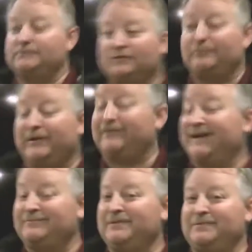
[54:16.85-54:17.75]
so it better
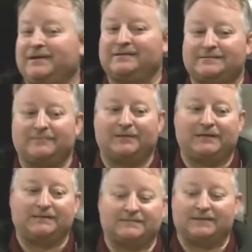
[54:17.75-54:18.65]
not be because
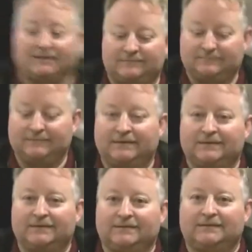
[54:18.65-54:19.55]
somebody's got
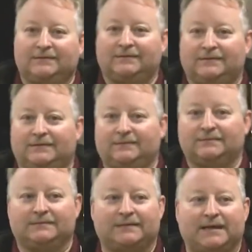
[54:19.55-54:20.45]

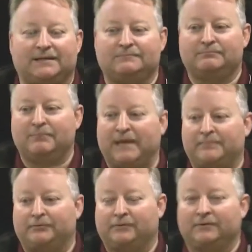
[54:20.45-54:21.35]
a
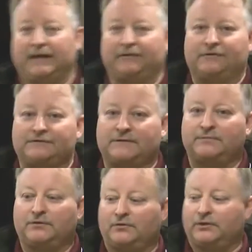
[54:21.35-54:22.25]
pipe or a lighter or
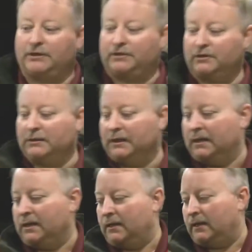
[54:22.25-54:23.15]
something going in here.
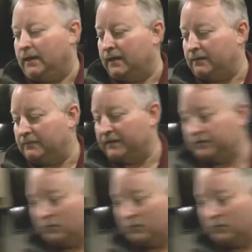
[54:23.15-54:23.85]
And by the